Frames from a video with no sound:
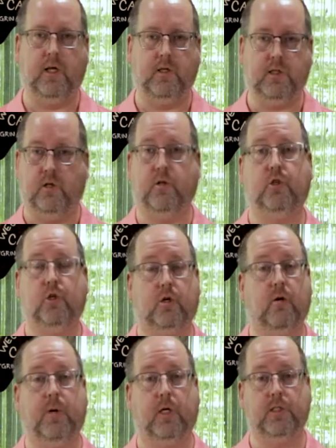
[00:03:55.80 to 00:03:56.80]
until the
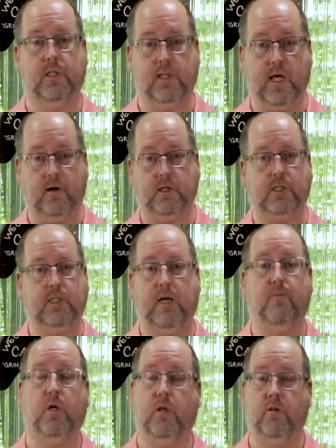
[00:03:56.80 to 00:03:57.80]
sugar melted, and now I just
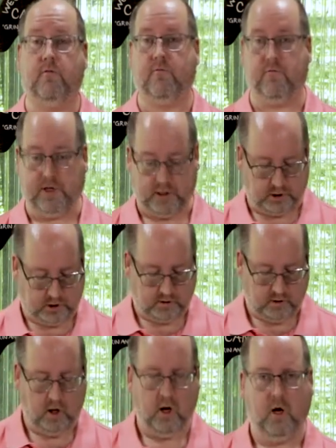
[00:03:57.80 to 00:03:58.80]
keep it in the fridge.
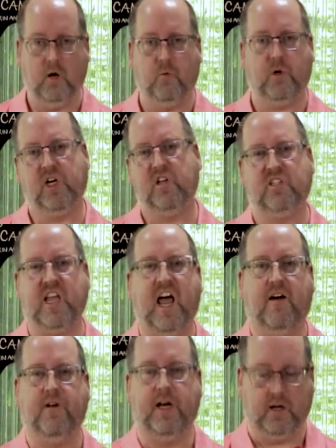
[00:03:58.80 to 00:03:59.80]
We're going to use a
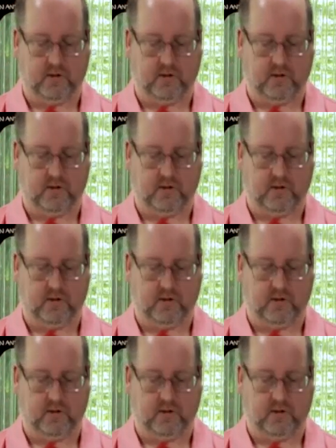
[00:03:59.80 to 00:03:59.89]
half an